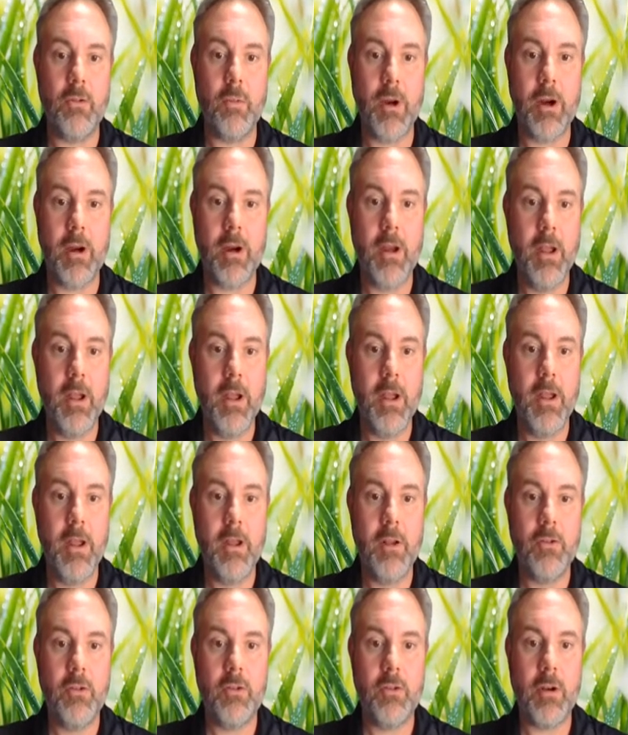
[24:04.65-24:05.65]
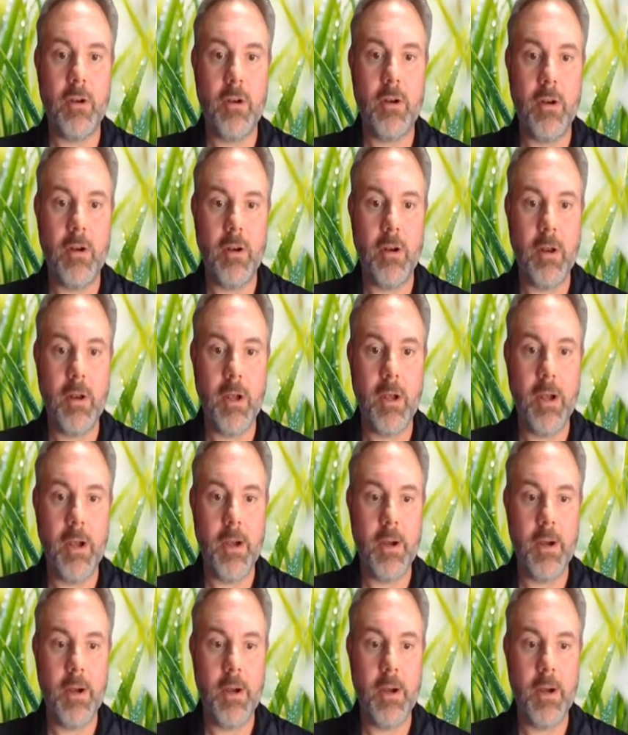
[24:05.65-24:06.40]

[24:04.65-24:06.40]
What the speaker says: where certain